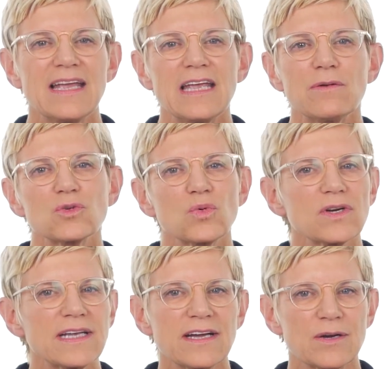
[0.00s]
He was
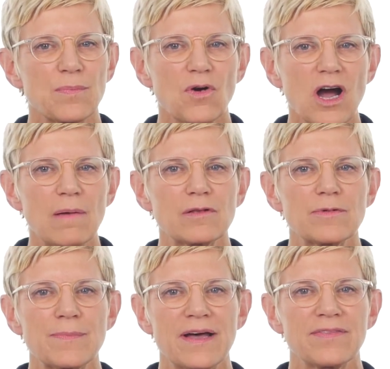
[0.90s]
working on a problem
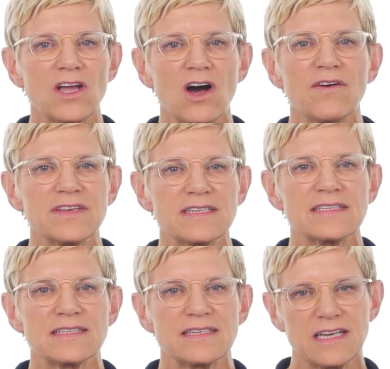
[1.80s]
about the
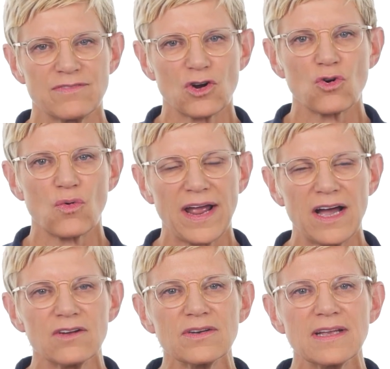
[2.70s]
authenticity of a
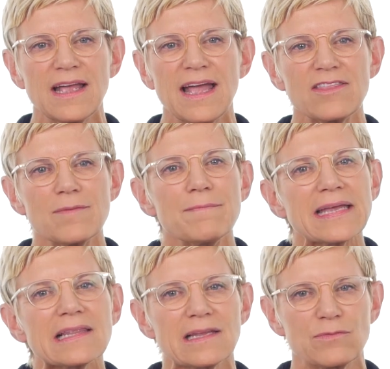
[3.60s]
crown and the
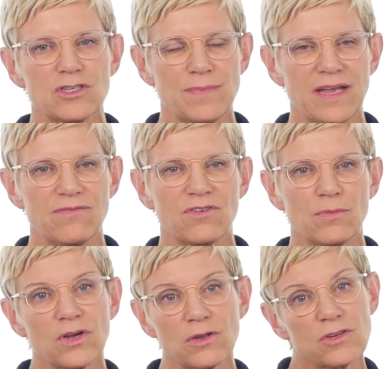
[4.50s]
metal it was made from,
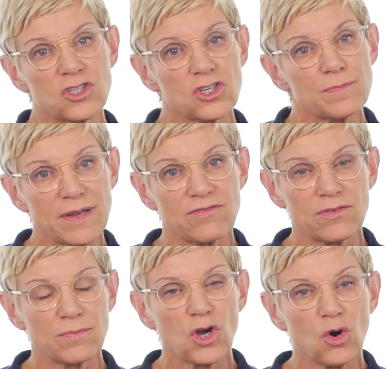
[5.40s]
whether it was just made
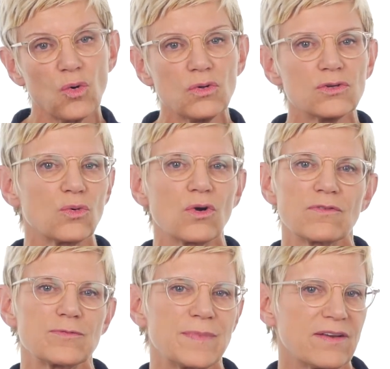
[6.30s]
from gold or it
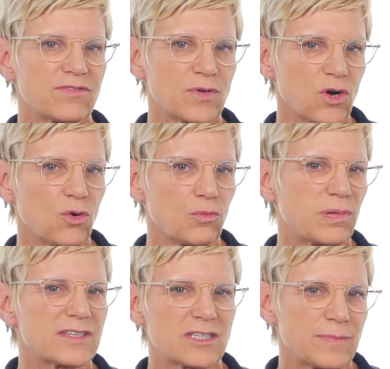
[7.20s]
was made from gold
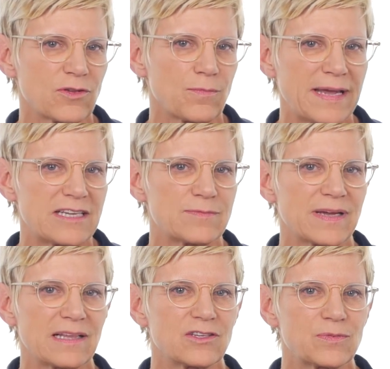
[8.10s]
plus some other base
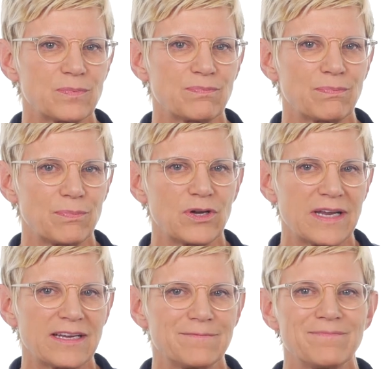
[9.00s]
metals put
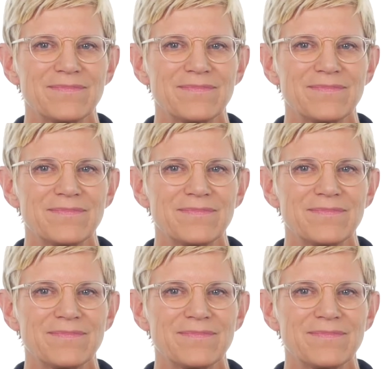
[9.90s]
in.